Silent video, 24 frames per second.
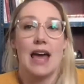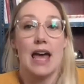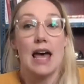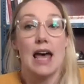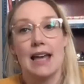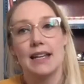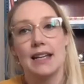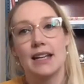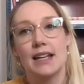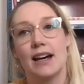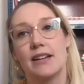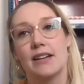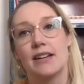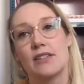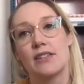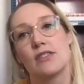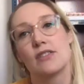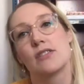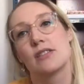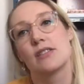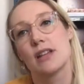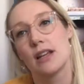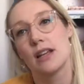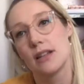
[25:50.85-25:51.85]
an
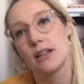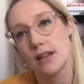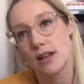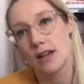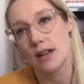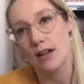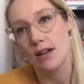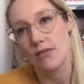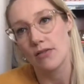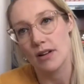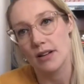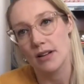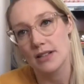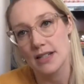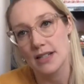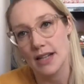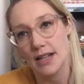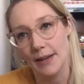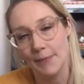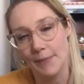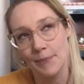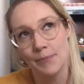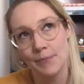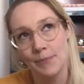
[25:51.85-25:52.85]
understanding of the
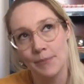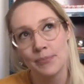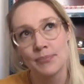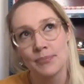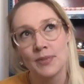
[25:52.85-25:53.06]
content.